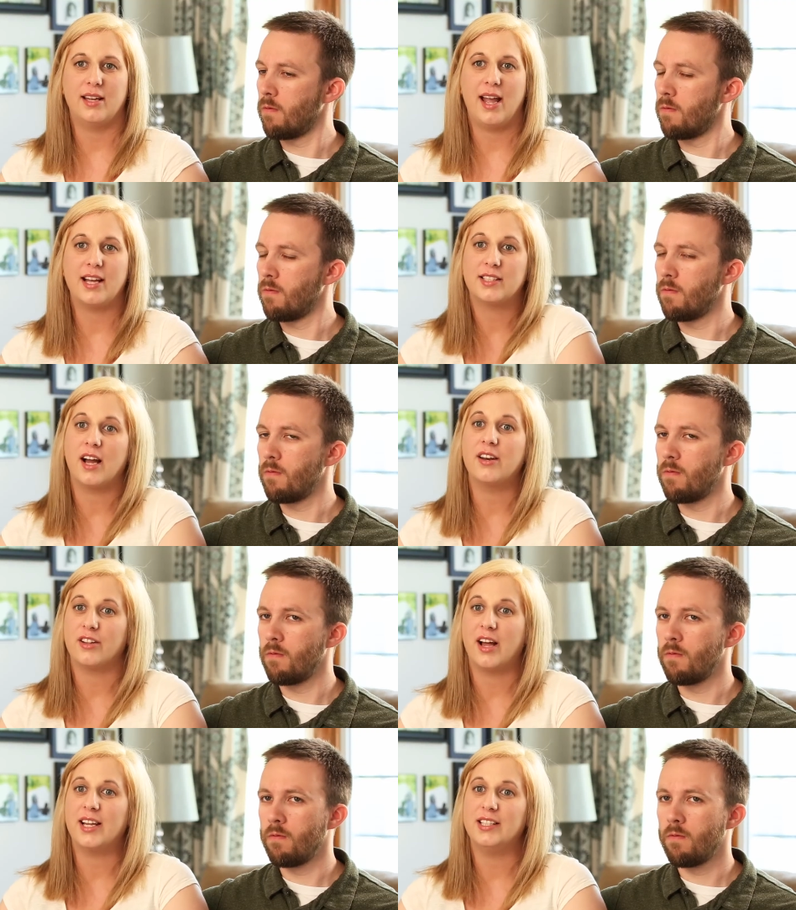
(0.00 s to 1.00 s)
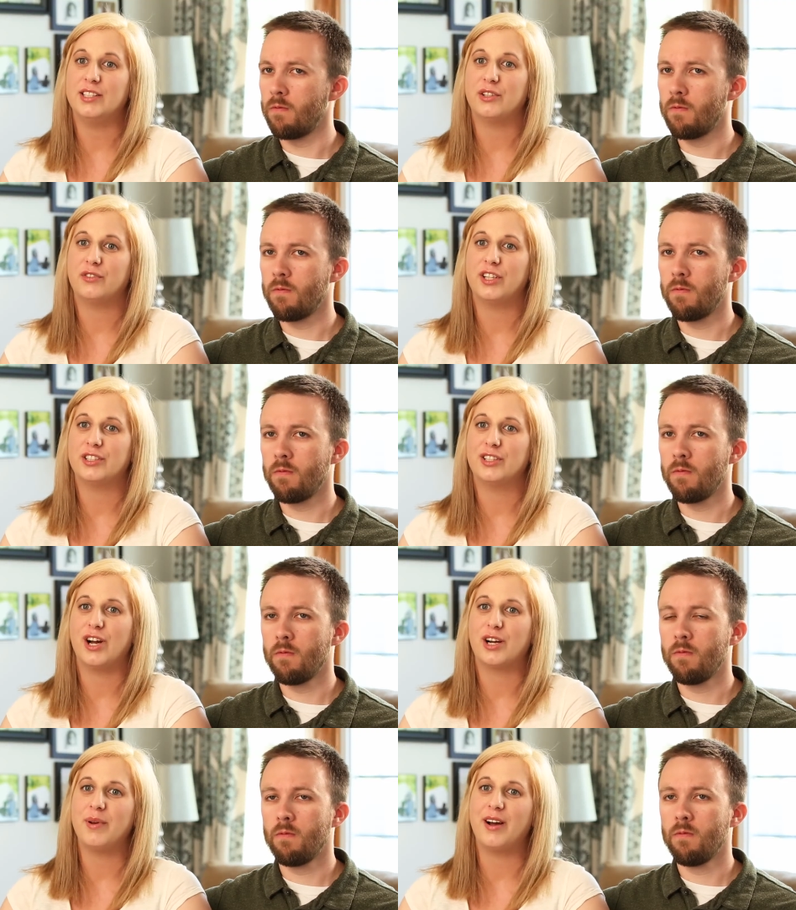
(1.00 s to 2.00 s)
Speaker 1: It has gotten a lot easier for us to
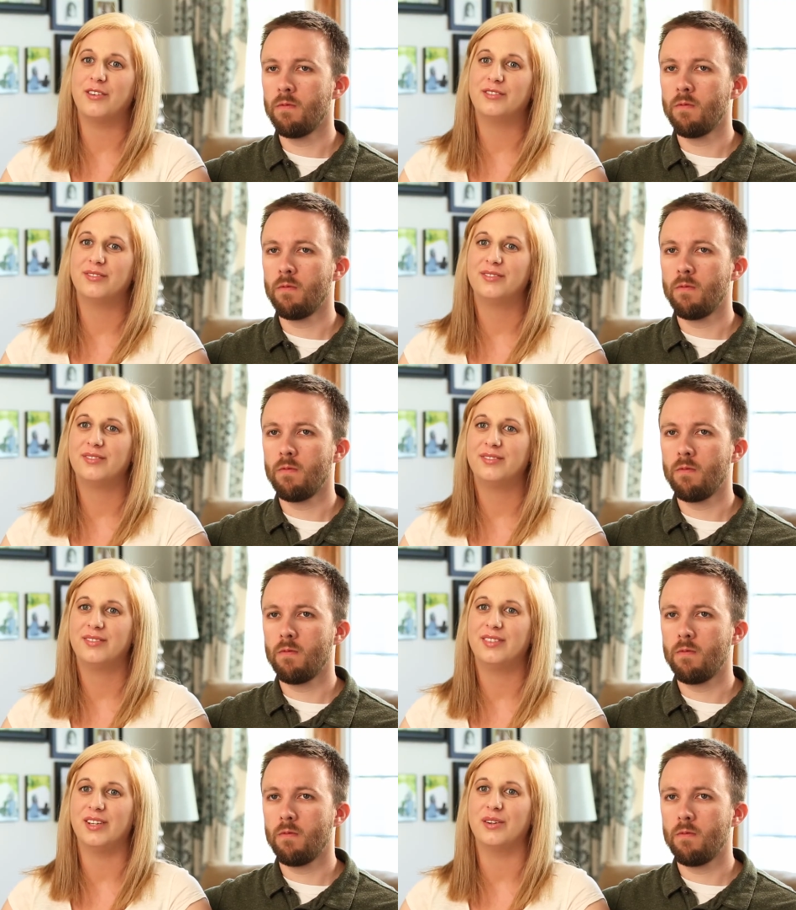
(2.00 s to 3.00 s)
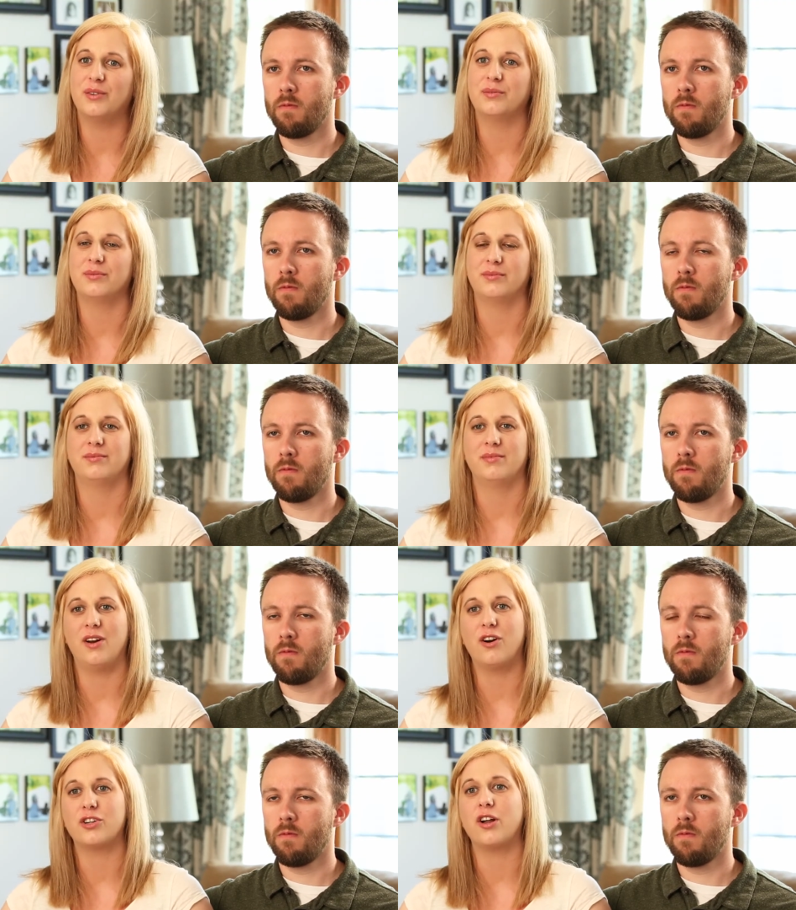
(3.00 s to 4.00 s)
talk about, you know,
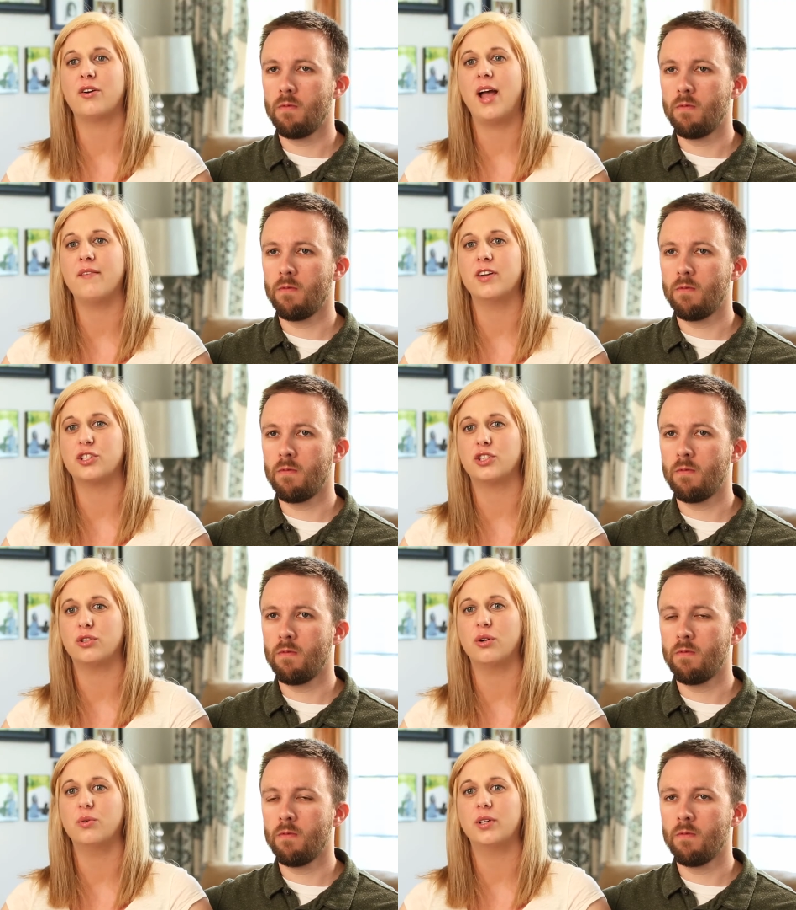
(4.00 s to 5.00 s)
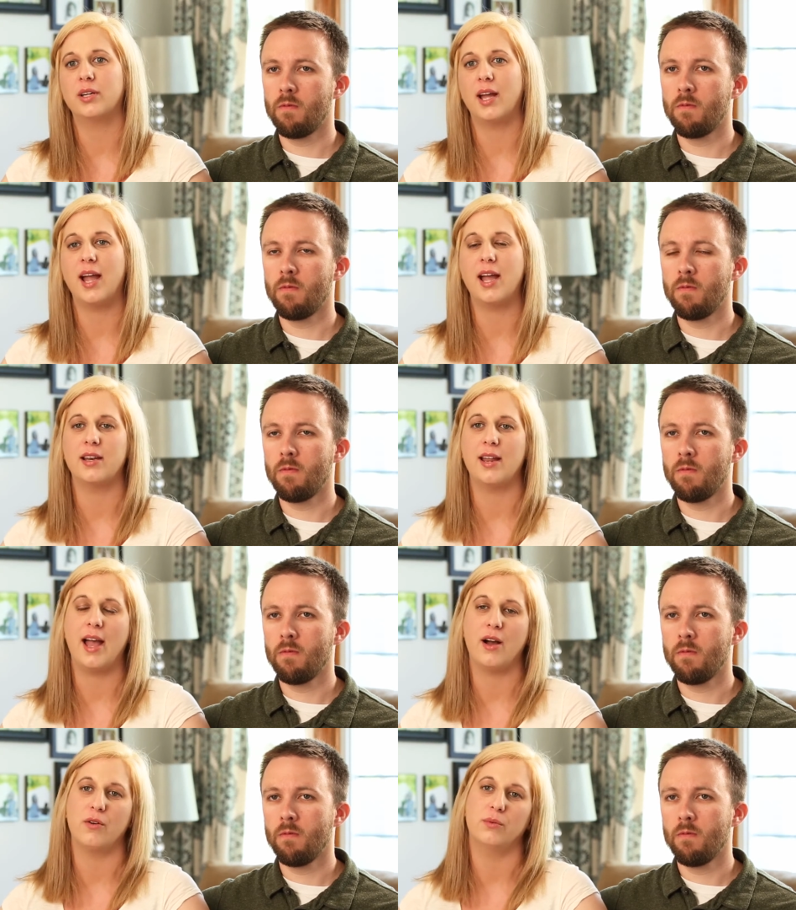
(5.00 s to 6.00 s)
our daughter having a stroke and
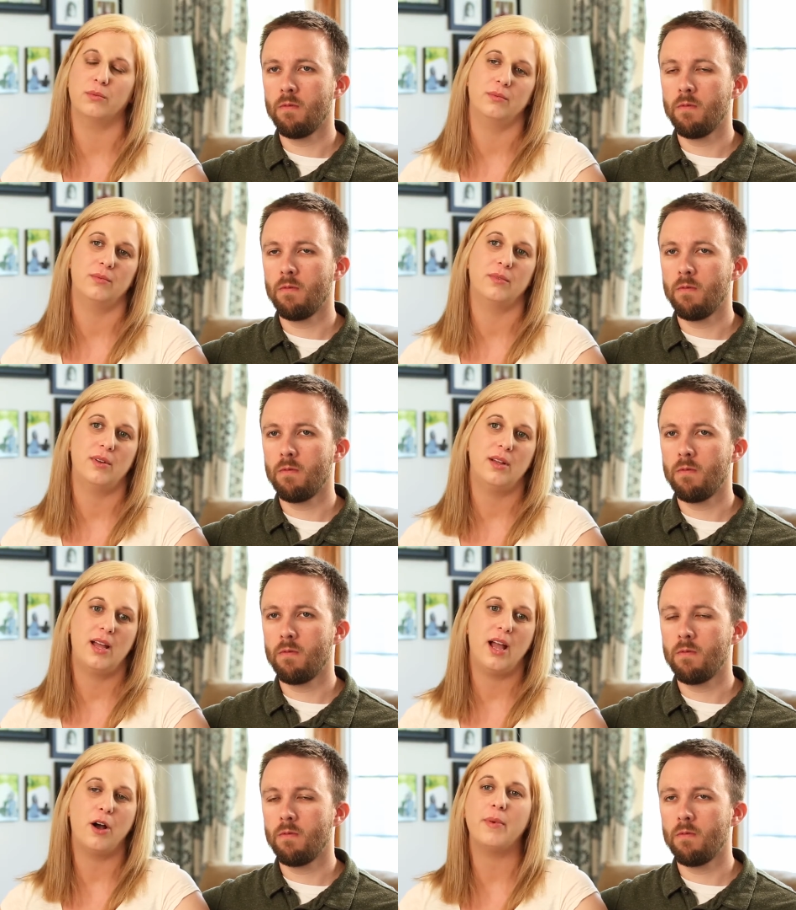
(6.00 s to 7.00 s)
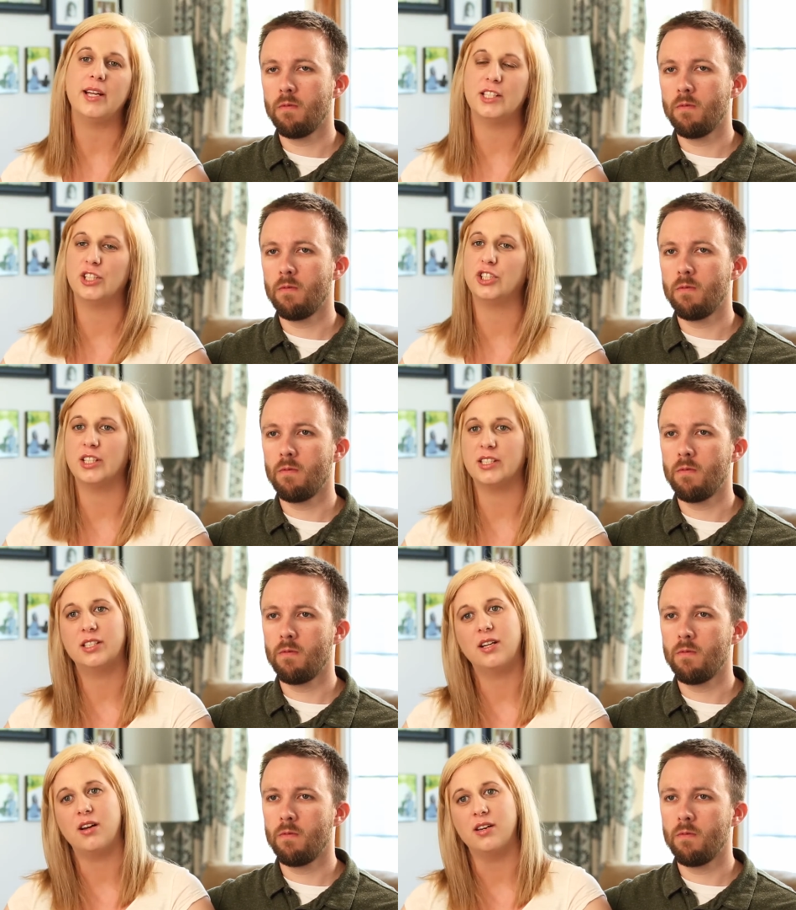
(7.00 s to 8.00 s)
how, how amazing she
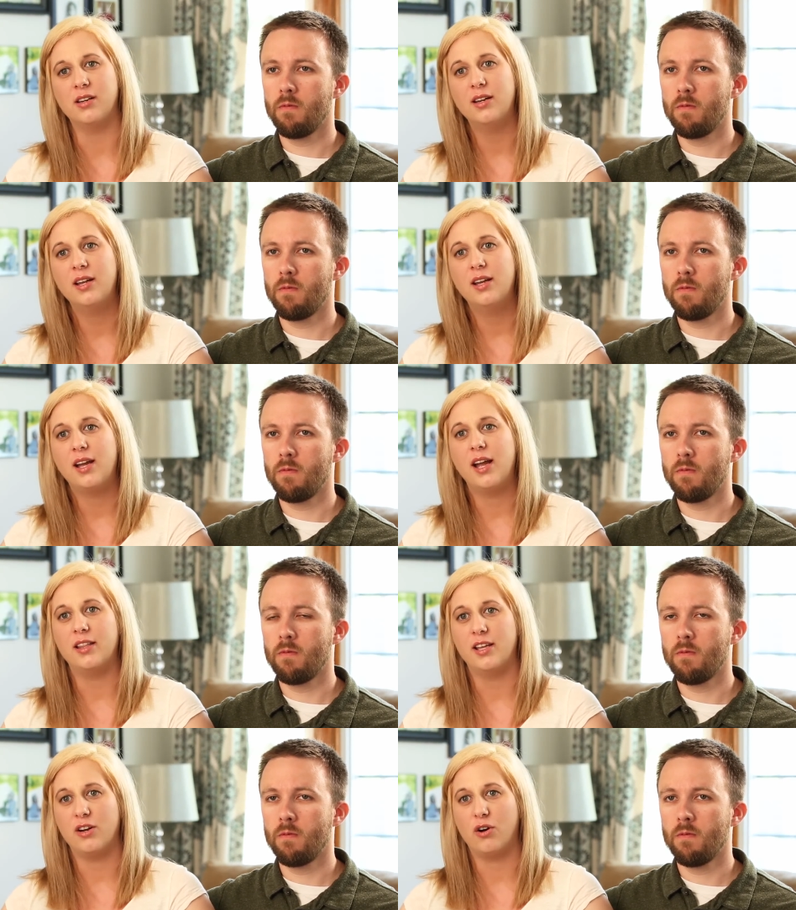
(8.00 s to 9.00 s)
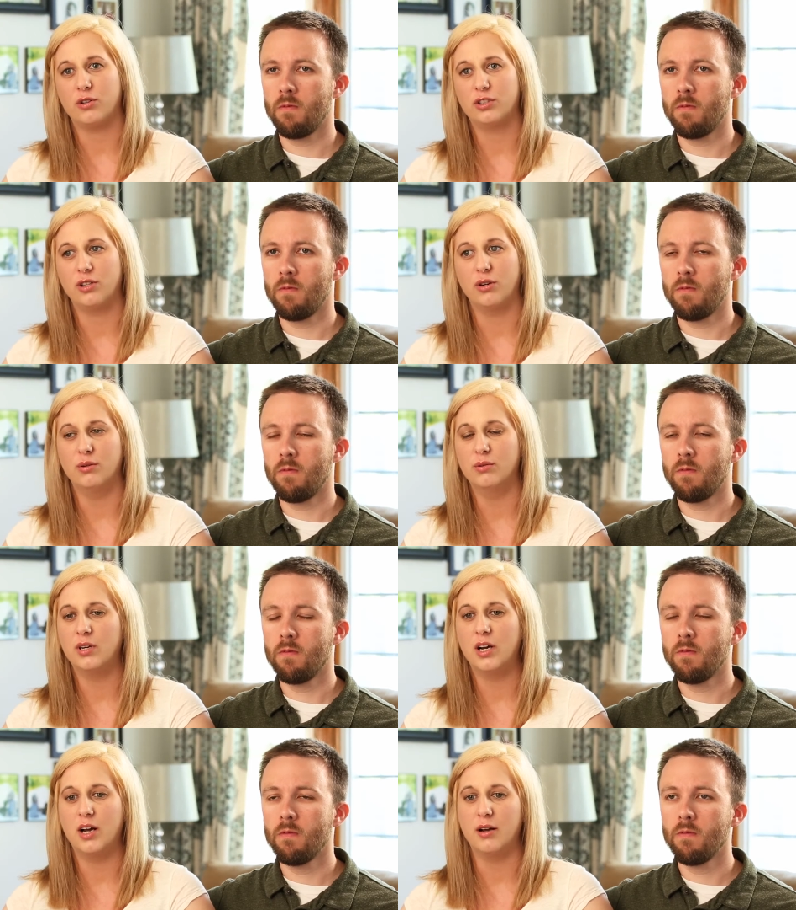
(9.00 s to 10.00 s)
has done. And then also,
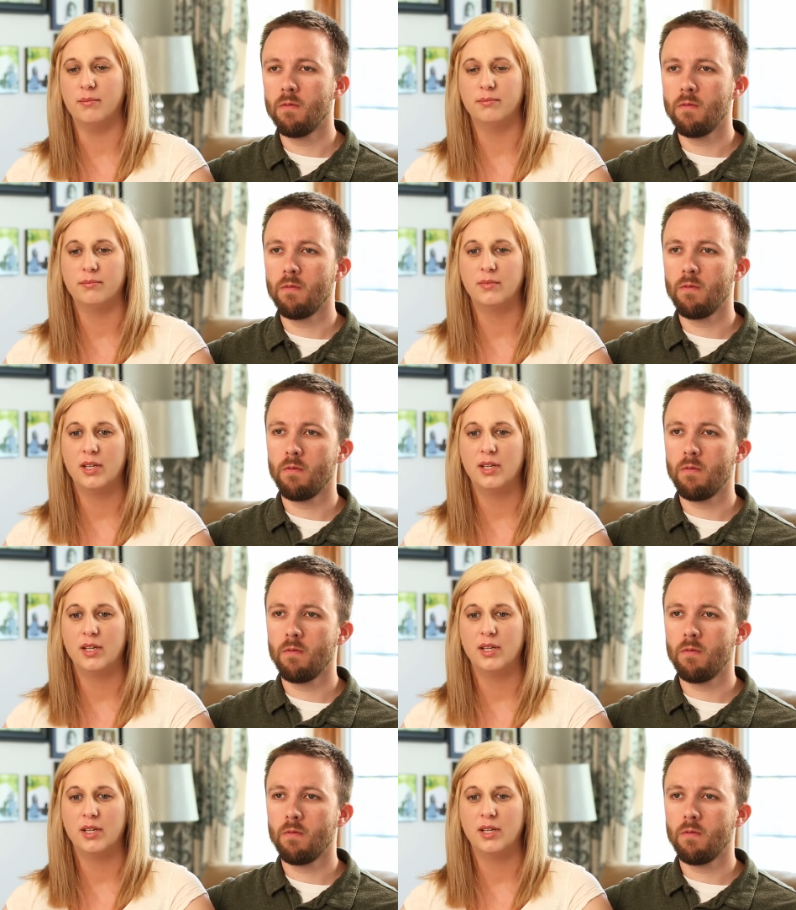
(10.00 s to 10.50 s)
um,